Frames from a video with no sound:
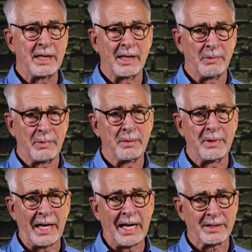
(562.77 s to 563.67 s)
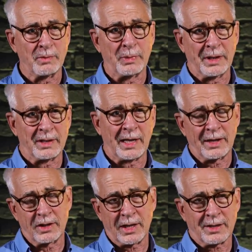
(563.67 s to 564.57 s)
that maybe hasn't been
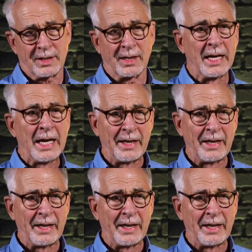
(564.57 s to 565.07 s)
digested